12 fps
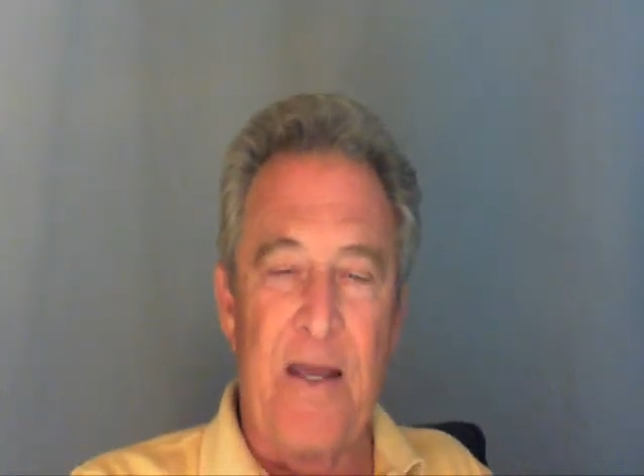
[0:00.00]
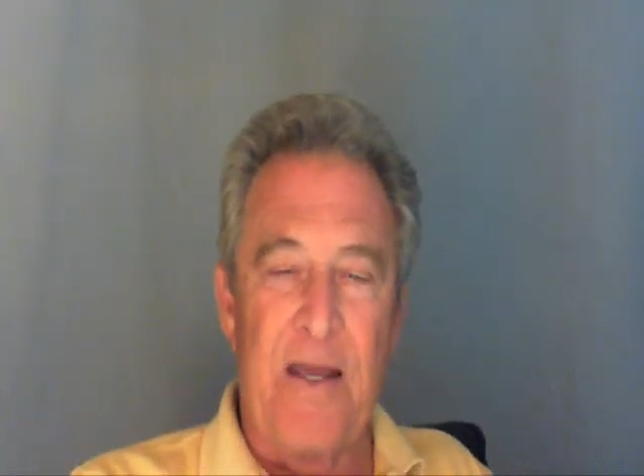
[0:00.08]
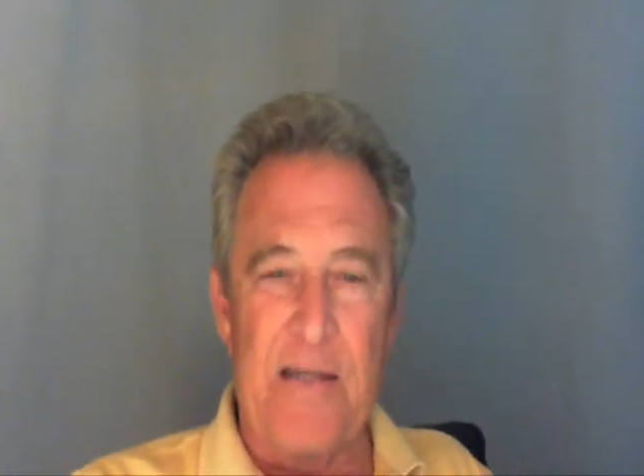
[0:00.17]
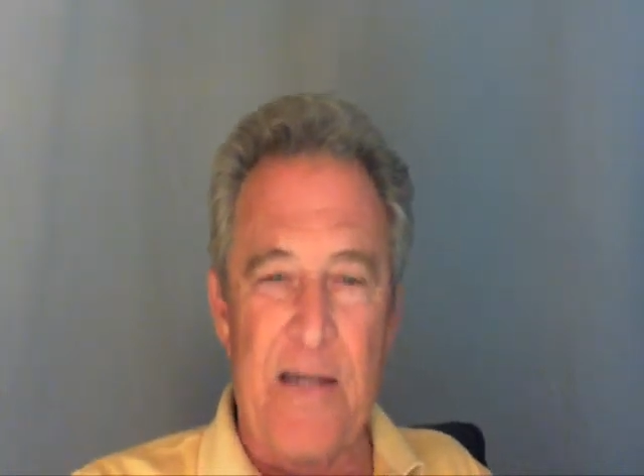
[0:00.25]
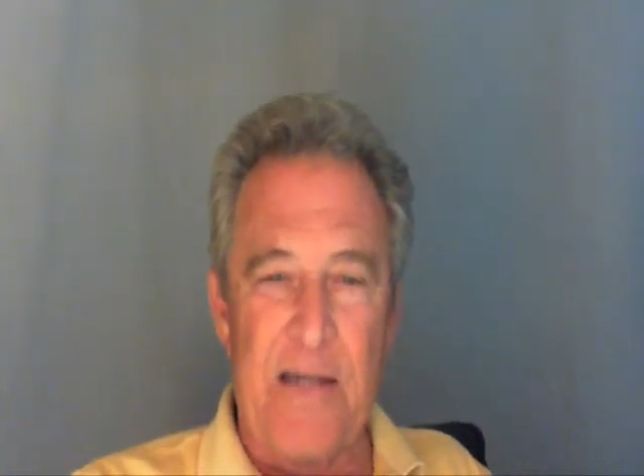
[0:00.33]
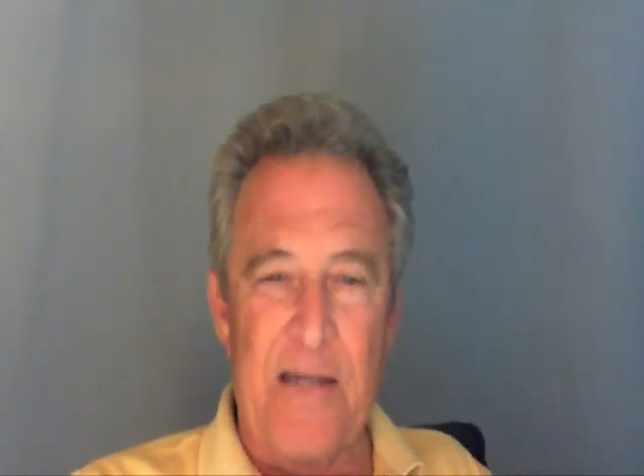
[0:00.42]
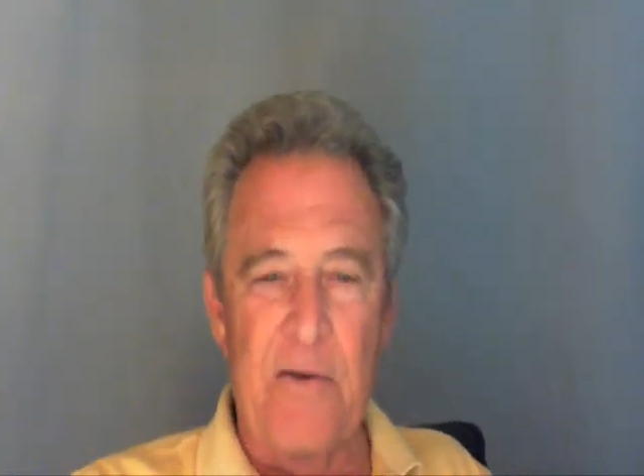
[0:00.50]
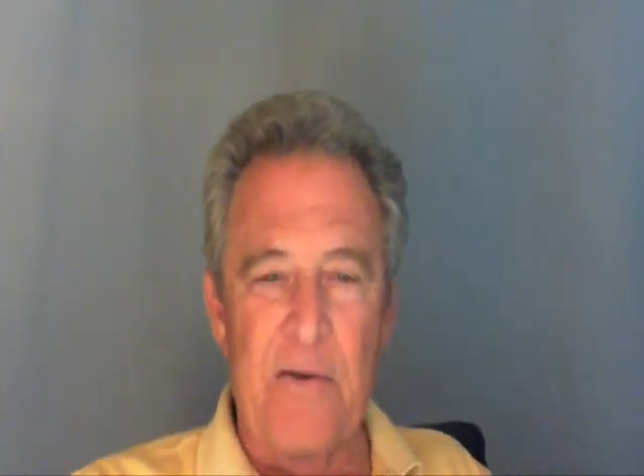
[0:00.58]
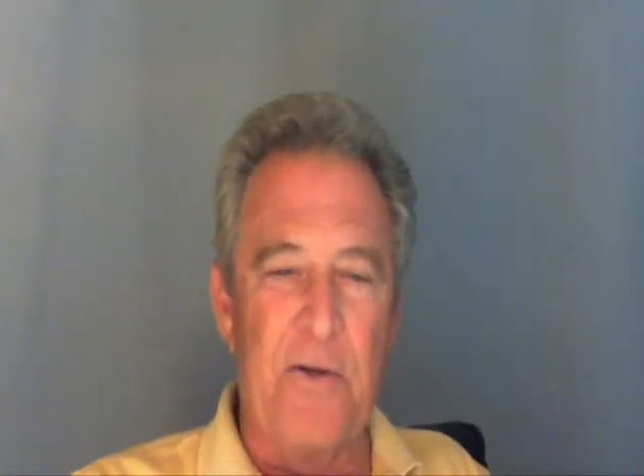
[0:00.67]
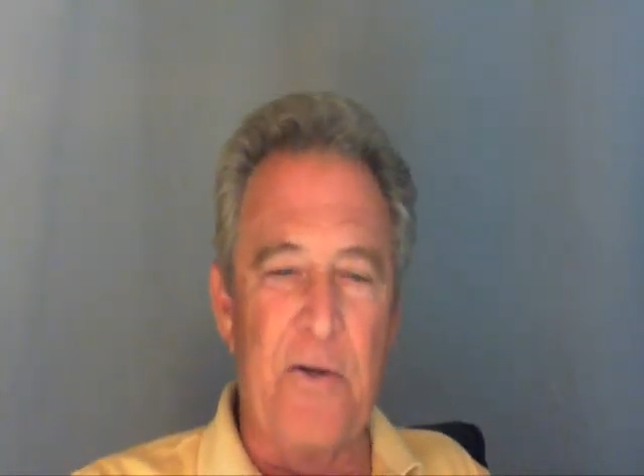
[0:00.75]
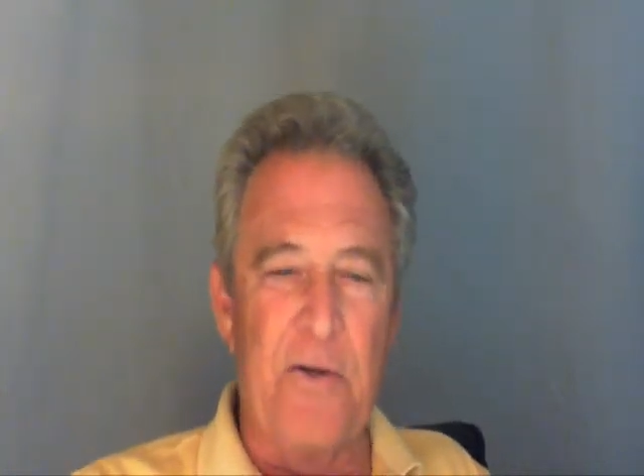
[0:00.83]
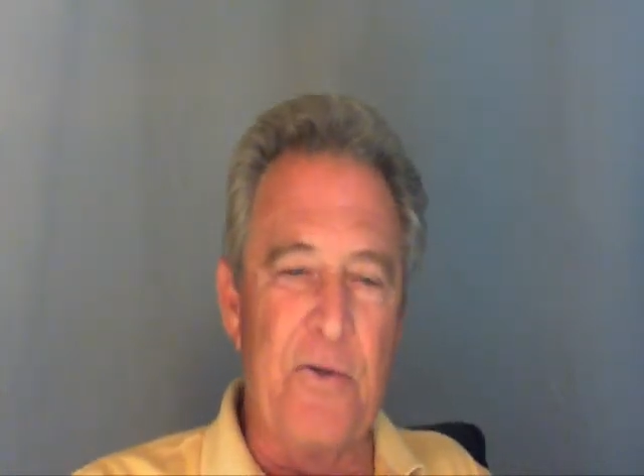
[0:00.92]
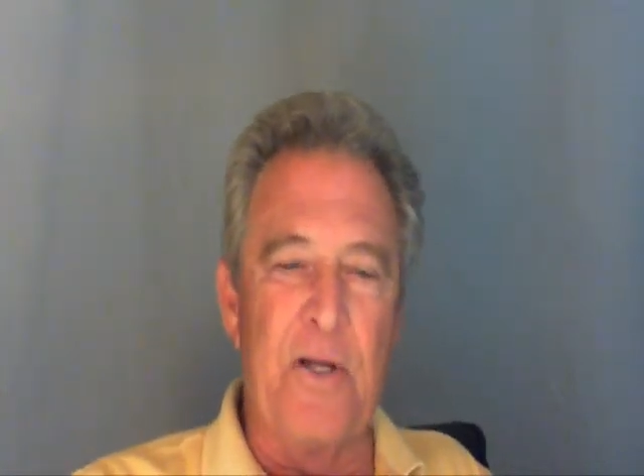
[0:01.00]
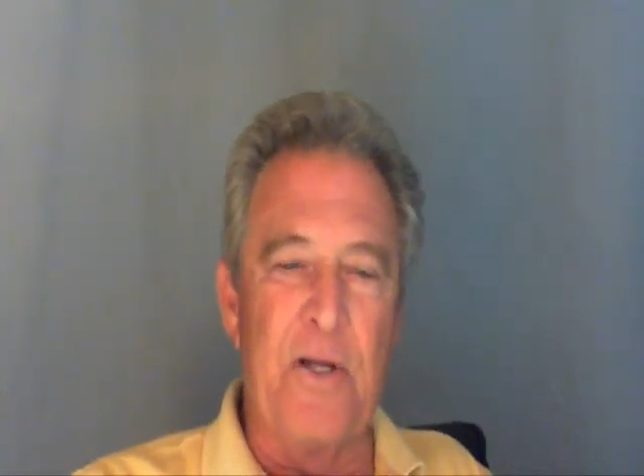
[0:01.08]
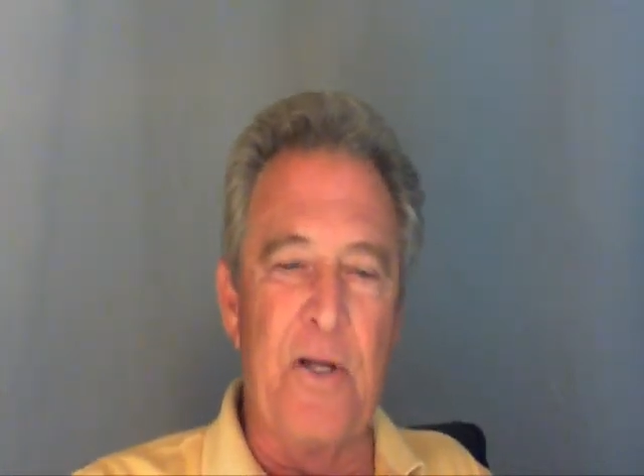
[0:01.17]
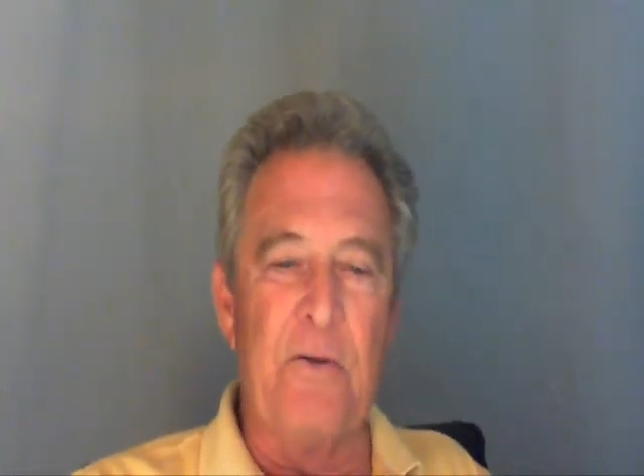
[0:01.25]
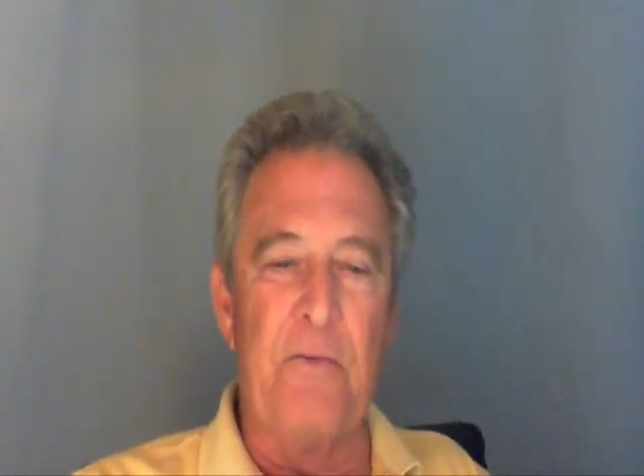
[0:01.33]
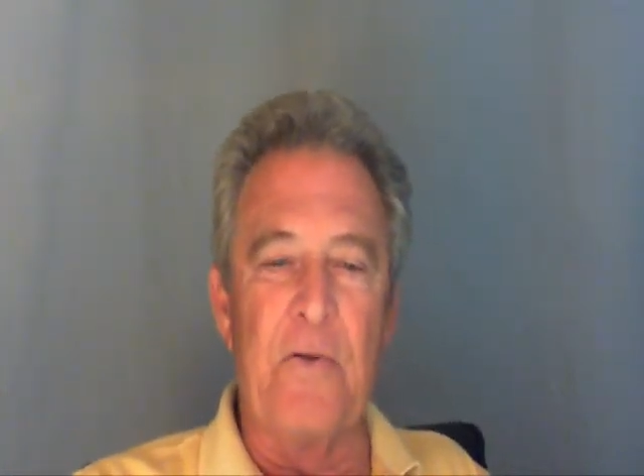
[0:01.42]
Standard, usually
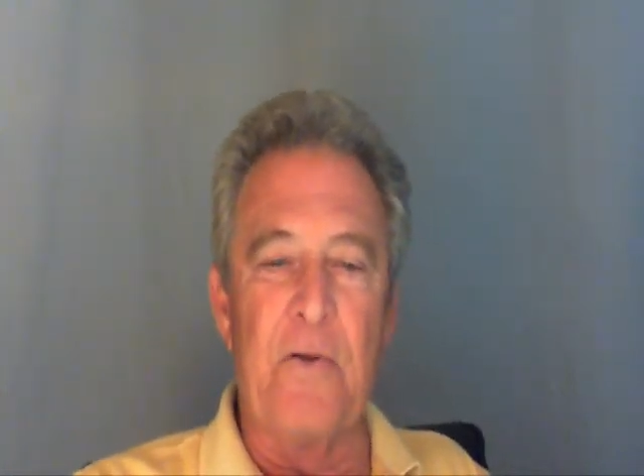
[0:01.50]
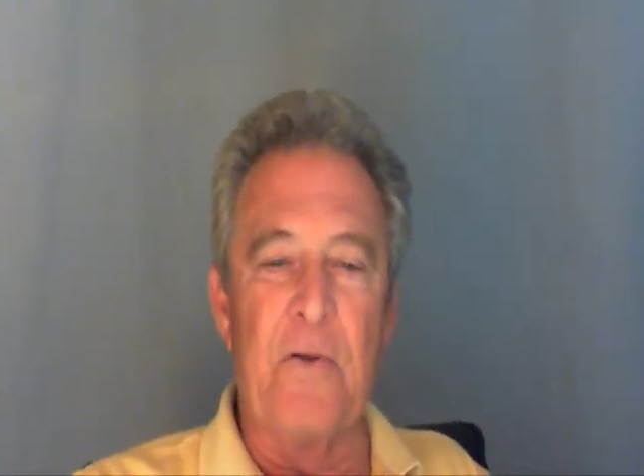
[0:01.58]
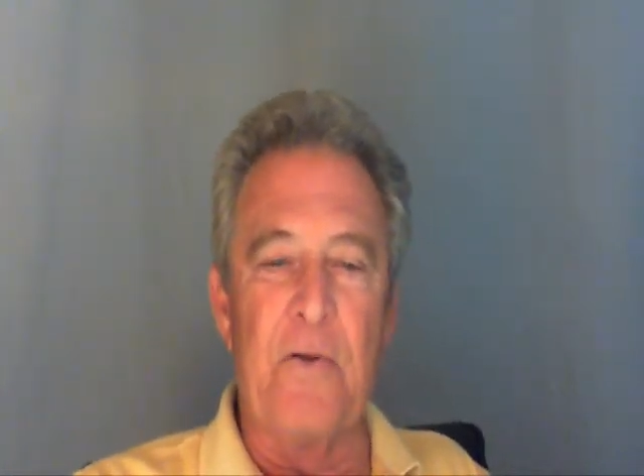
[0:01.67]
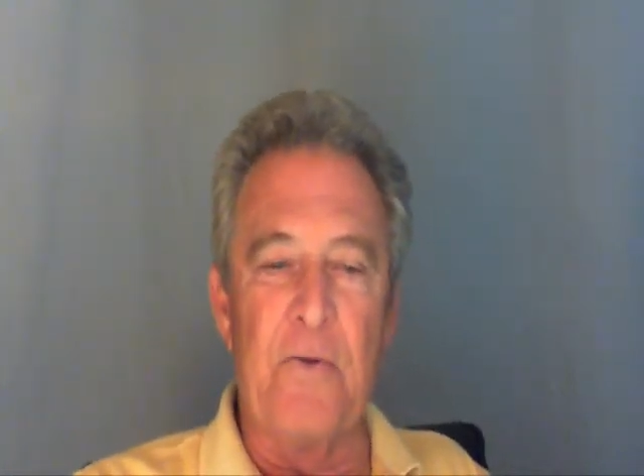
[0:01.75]
you'd figure